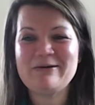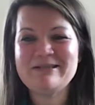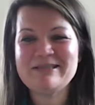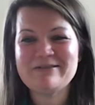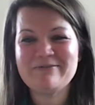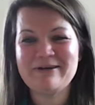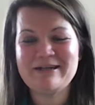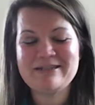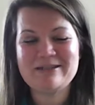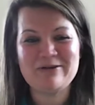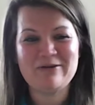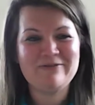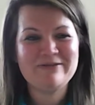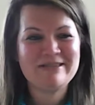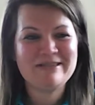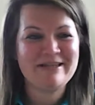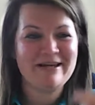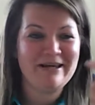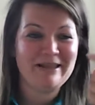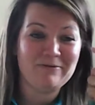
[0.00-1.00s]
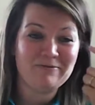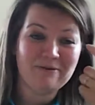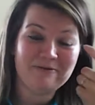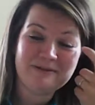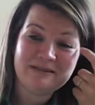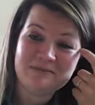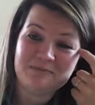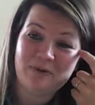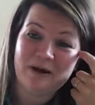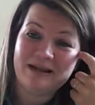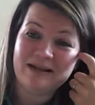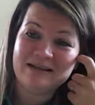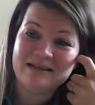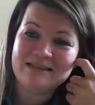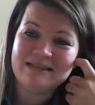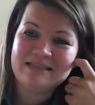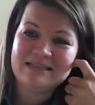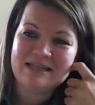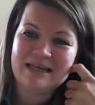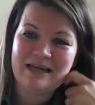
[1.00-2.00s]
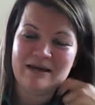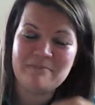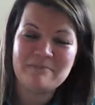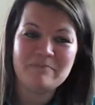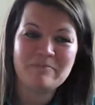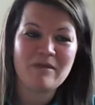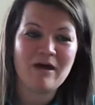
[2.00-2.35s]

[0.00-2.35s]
Conservation Officer in the Rivers and Wetlands team.